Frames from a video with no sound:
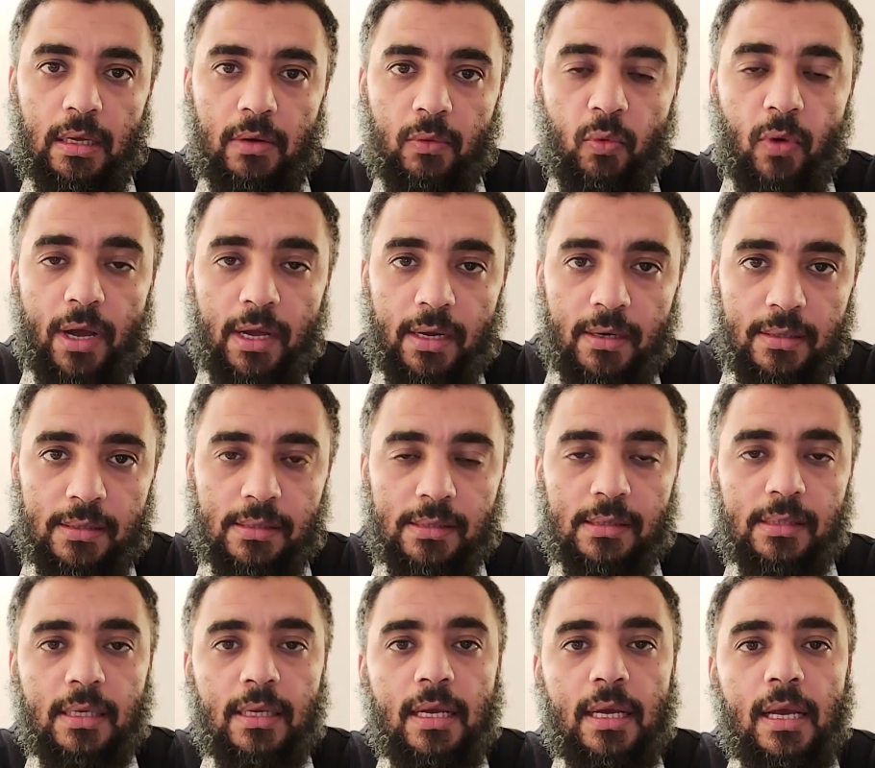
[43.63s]
wires,
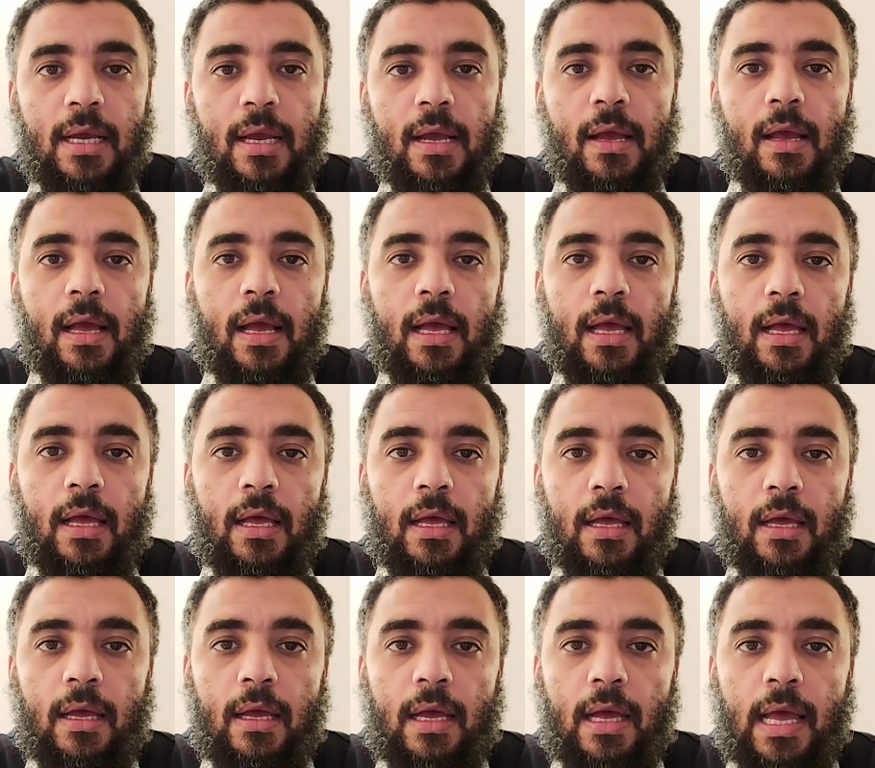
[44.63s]

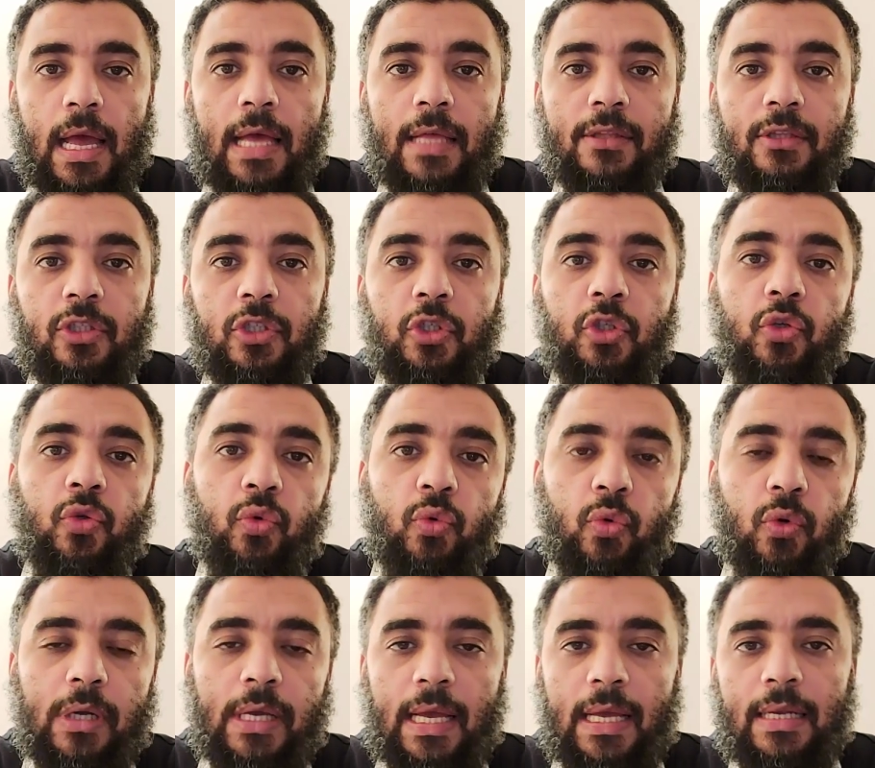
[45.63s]
and
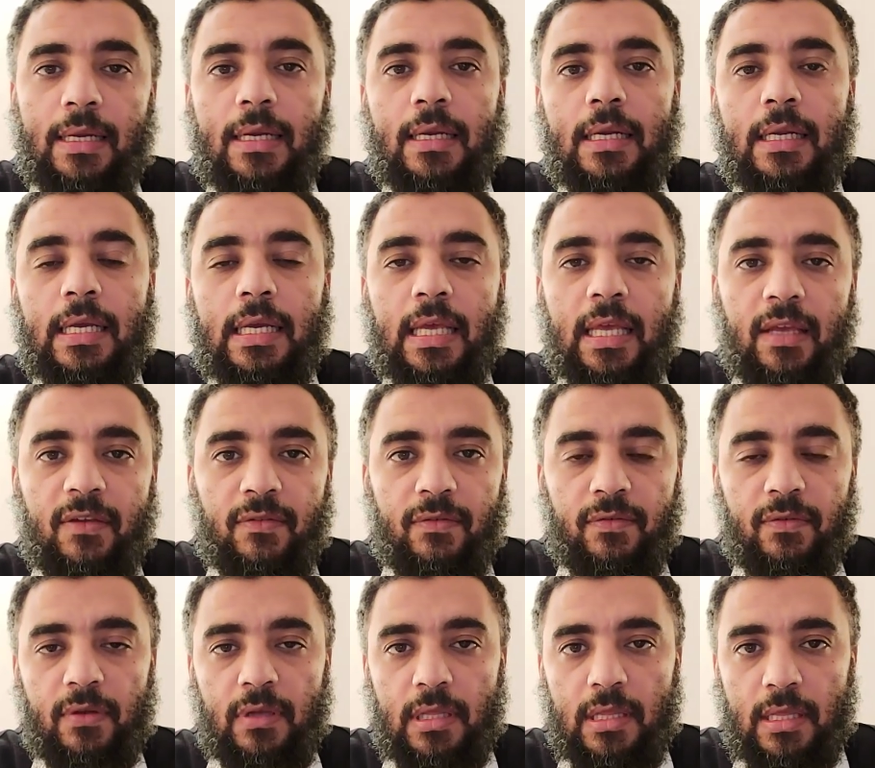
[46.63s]
you can
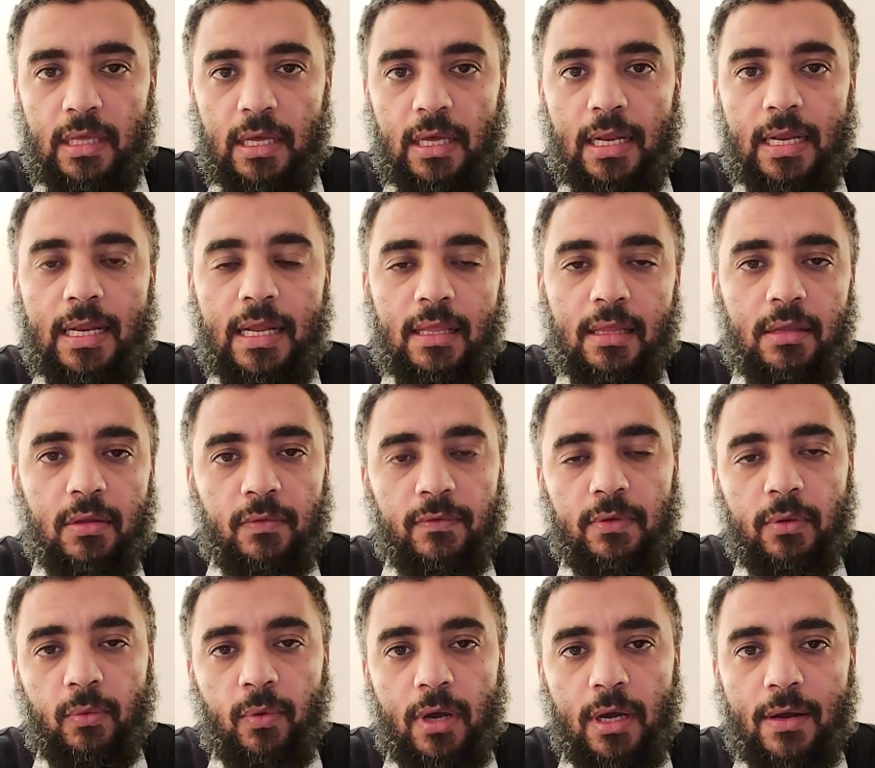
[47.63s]
give the length of
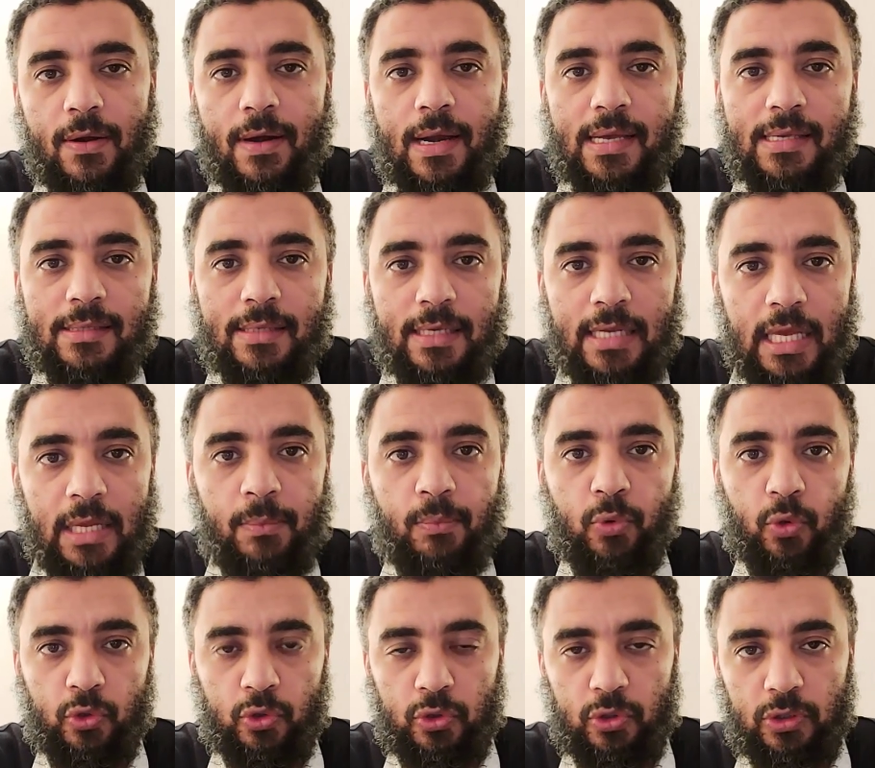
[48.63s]
the wire as an
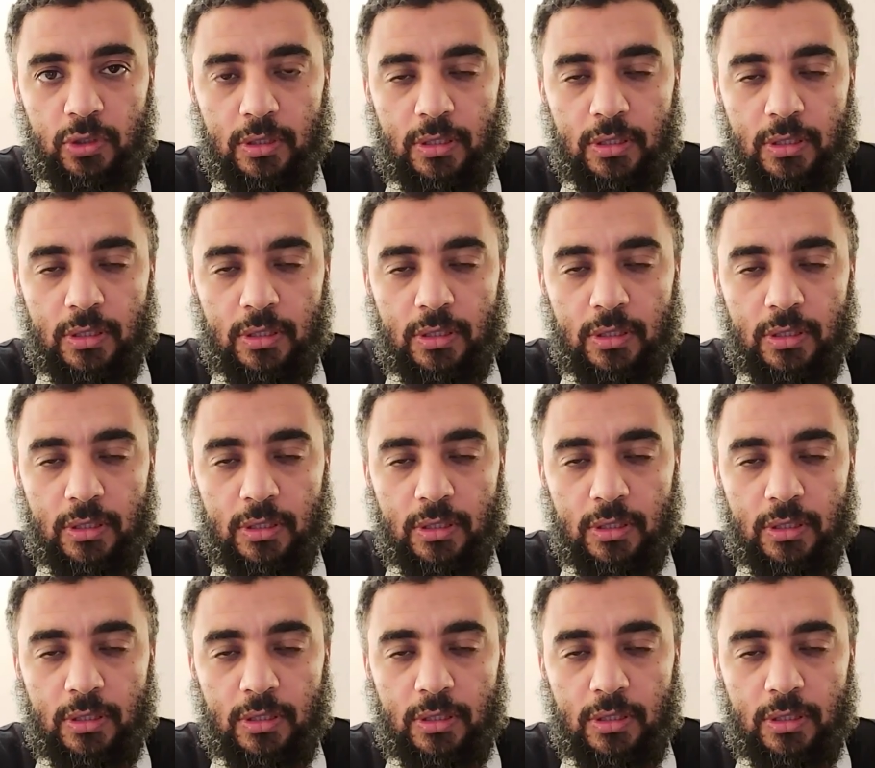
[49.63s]
input,